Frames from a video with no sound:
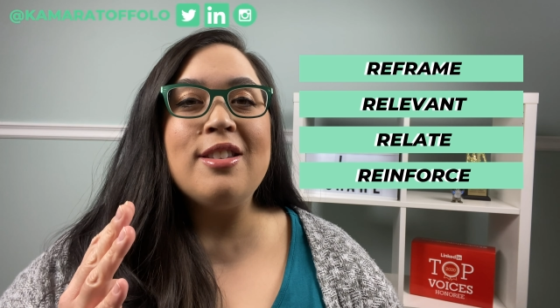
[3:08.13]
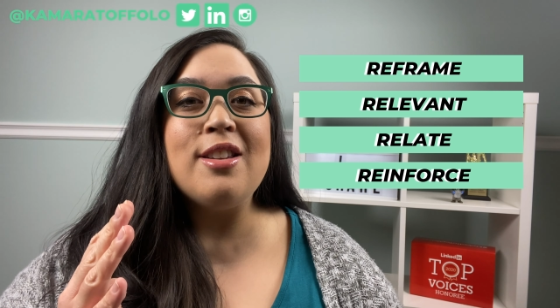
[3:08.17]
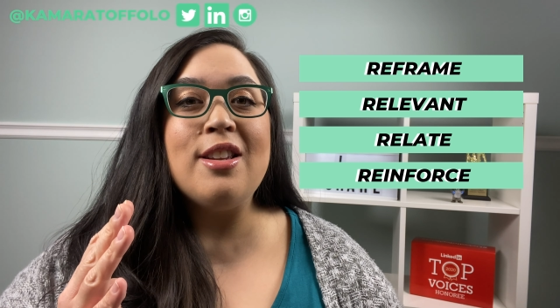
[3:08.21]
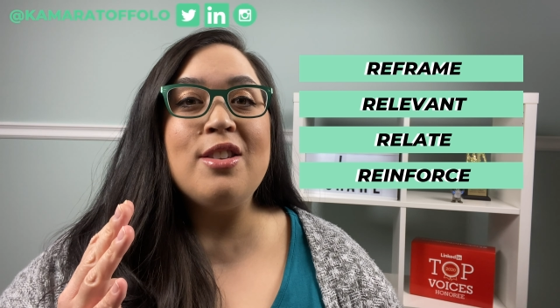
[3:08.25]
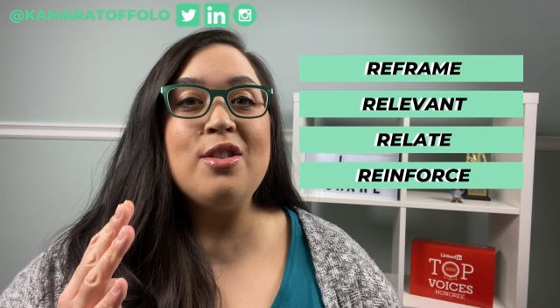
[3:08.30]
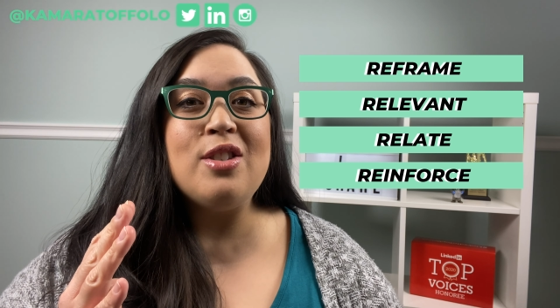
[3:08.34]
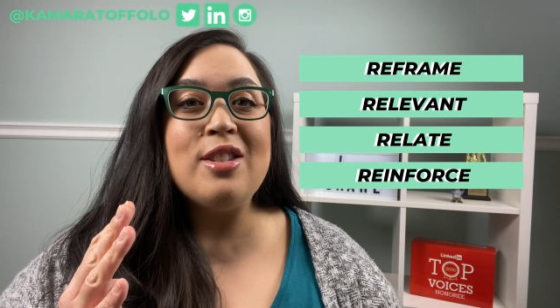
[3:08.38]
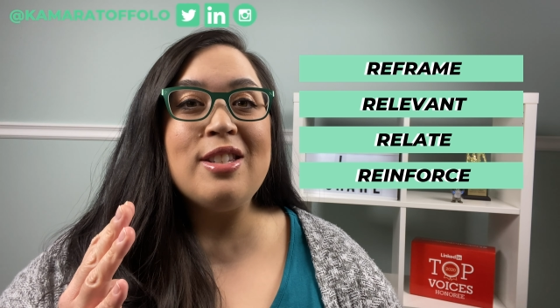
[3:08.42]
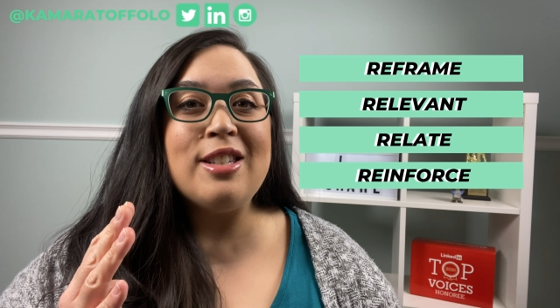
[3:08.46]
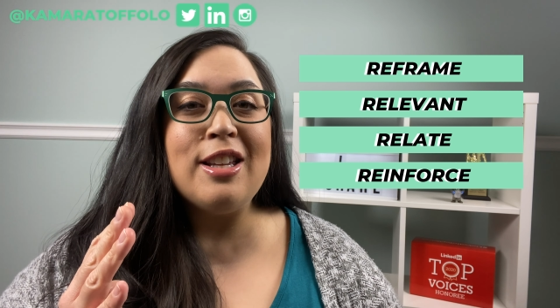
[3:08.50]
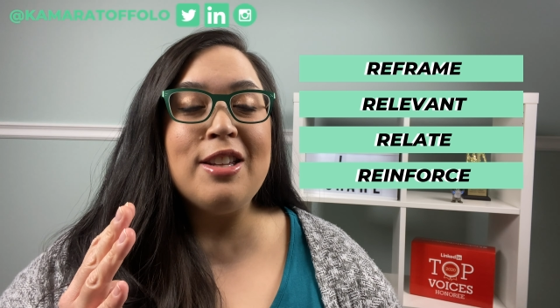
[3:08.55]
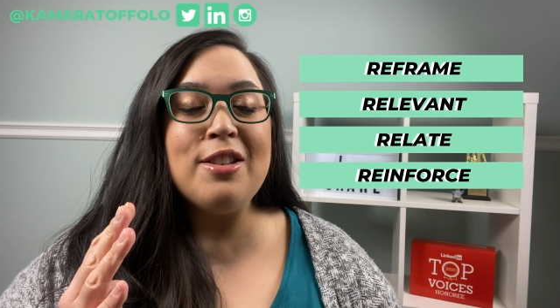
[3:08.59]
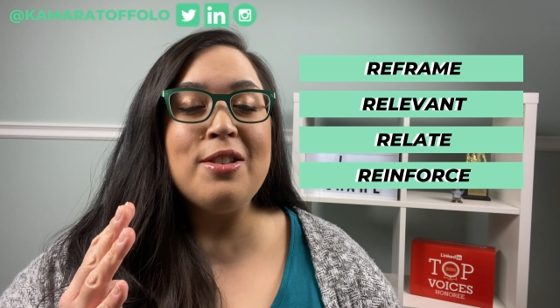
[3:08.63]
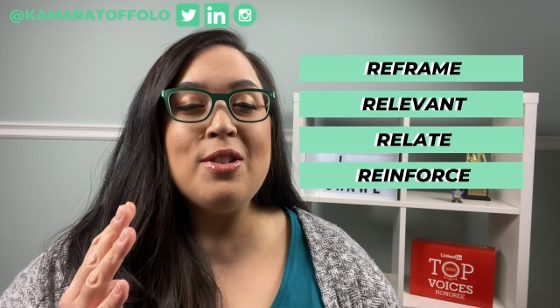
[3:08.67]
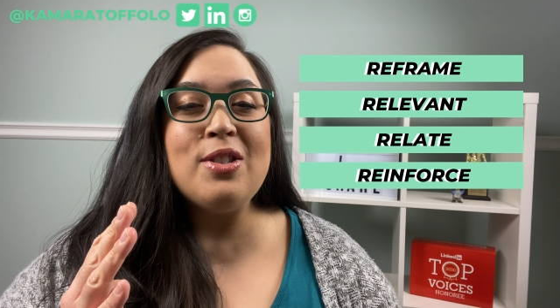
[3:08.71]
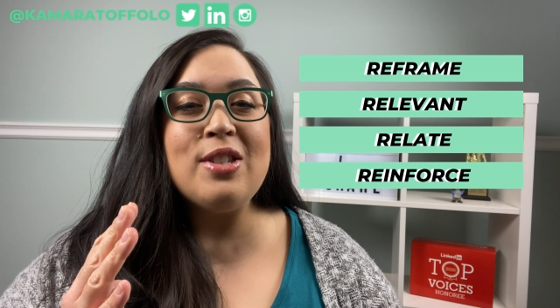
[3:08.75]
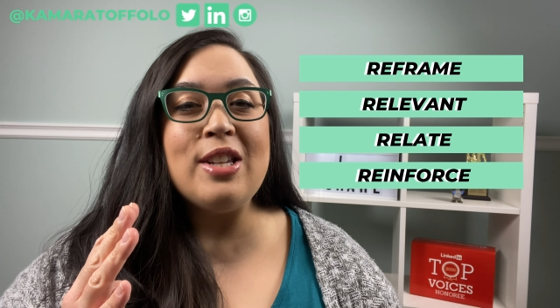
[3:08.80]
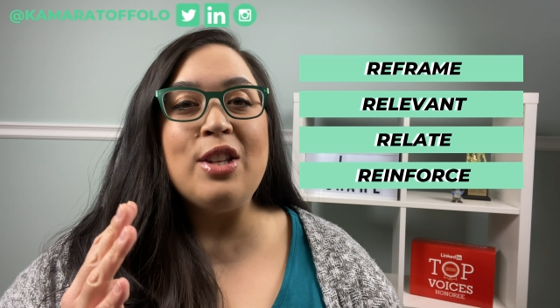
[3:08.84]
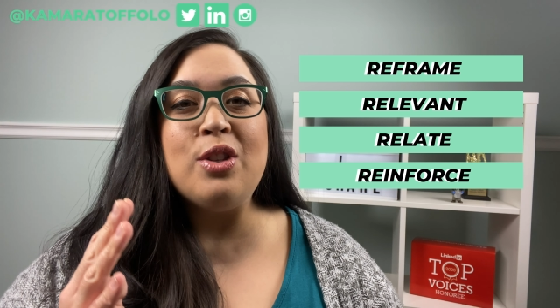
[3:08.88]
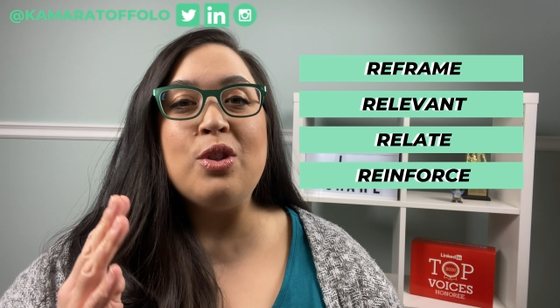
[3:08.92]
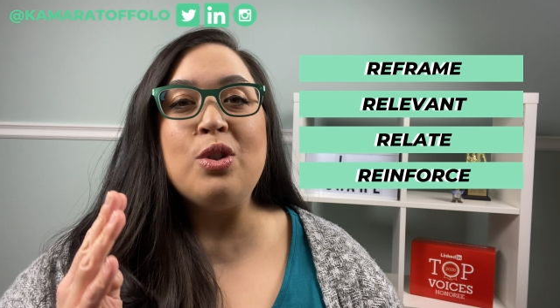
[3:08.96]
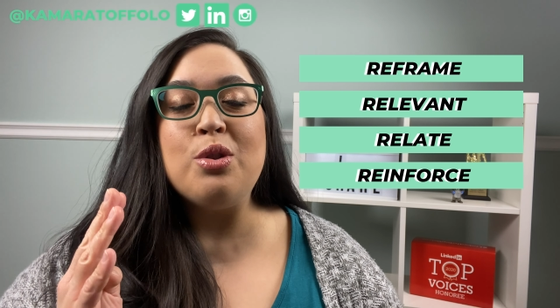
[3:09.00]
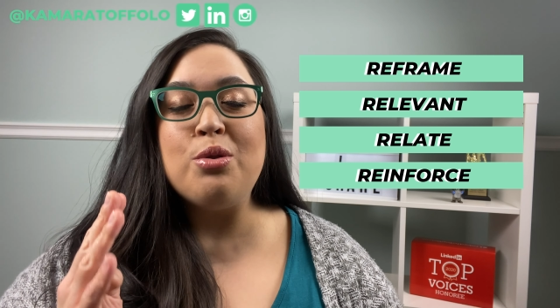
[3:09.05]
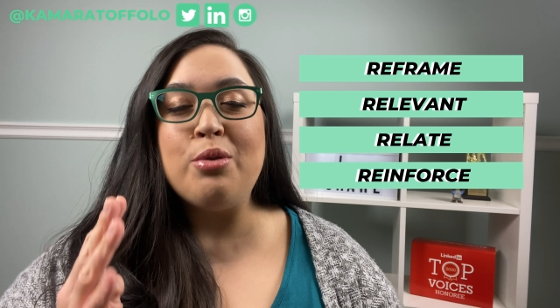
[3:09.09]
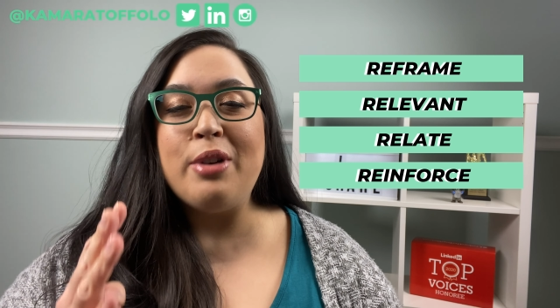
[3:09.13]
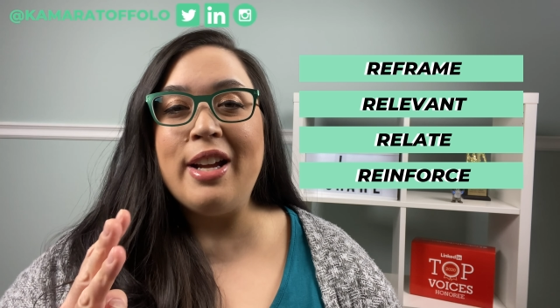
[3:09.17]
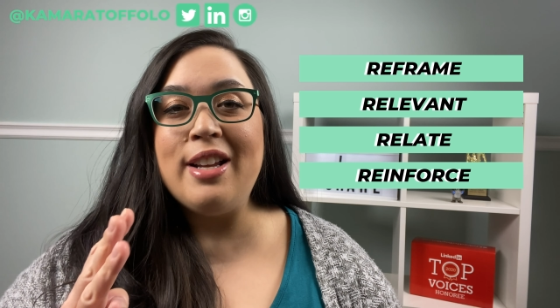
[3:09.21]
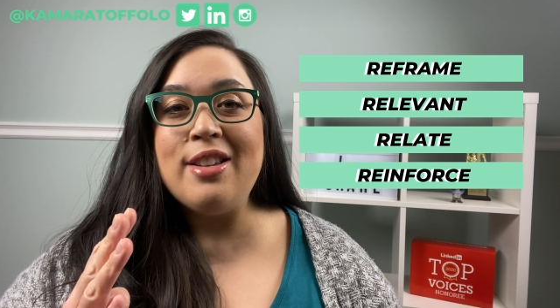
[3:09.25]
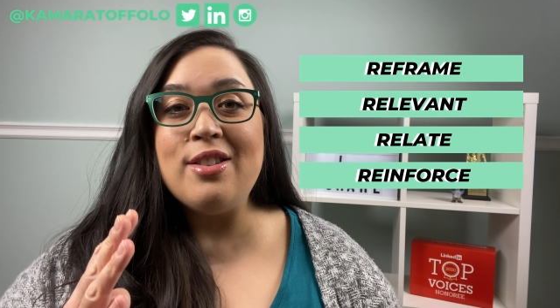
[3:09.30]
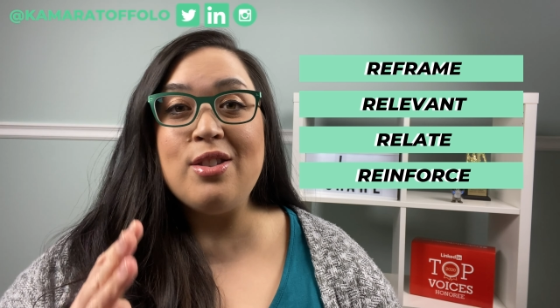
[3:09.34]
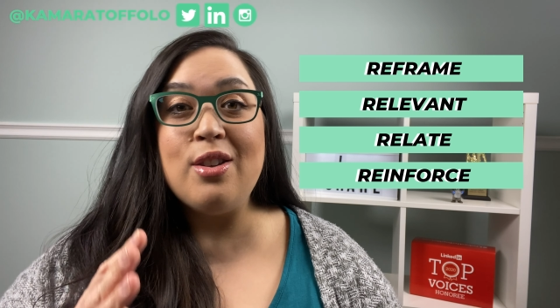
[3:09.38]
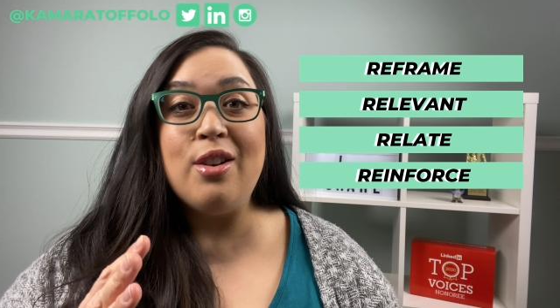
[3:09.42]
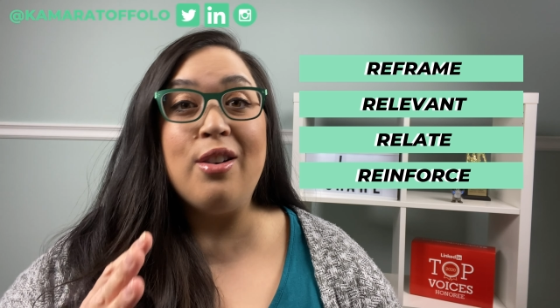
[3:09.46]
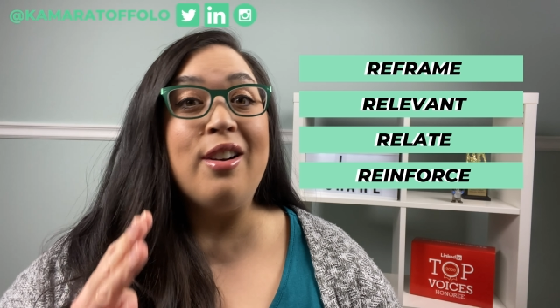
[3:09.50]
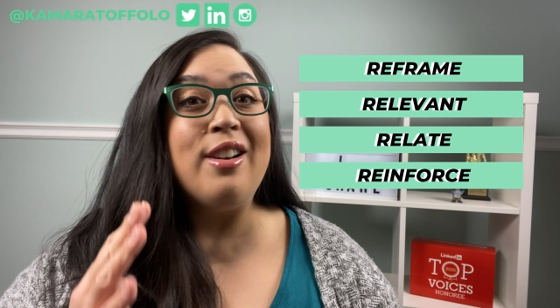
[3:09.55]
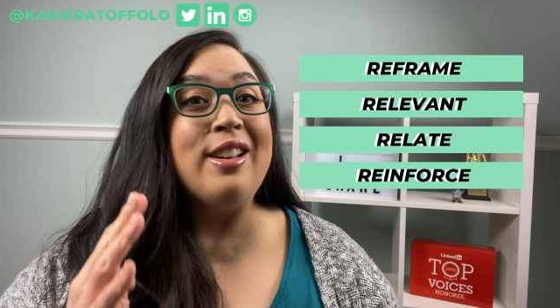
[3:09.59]
skills and
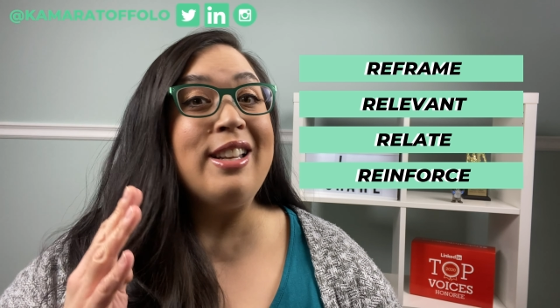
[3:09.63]
strengths that are